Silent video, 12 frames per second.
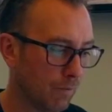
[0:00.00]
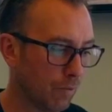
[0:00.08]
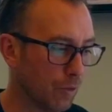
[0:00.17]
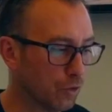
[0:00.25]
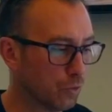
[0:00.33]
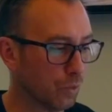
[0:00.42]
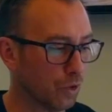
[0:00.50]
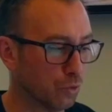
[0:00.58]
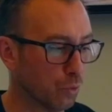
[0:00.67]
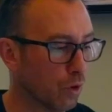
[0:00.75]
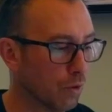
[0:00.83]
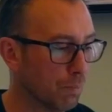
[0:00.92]
For this
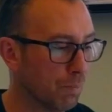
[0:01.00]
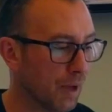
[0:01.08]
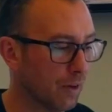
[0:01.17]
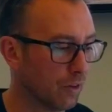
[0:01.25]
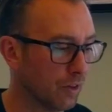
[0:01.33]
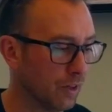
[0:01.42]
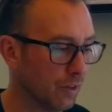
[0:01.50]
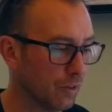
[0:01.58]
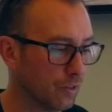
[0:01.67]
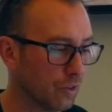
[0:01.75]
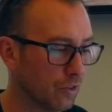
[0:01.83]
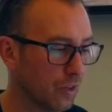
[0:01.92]
word better here
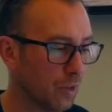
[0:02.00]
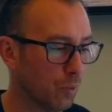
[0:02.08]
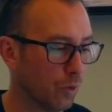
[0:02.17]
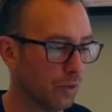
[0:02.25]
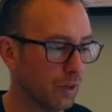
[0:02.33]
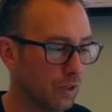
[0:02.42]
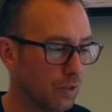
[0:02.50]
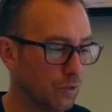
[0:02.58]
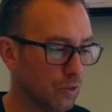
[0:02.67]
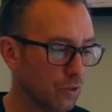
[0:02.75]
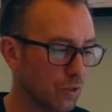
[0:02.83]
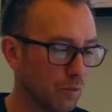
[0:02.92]
is the same word that he uses